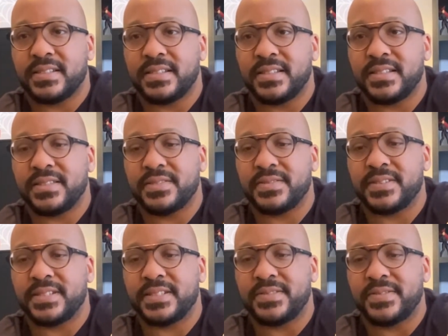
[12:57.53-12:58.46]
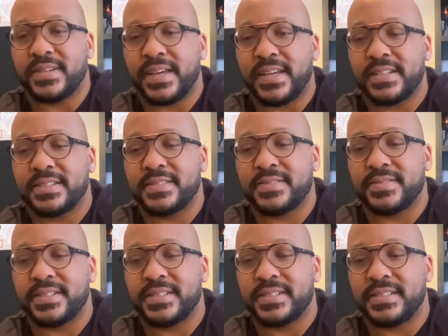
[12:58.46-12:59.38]
He's ready for action,
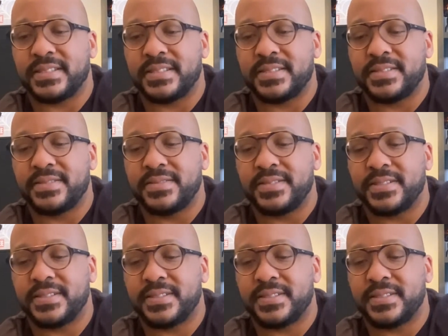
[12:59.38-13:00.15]
ready to get to it.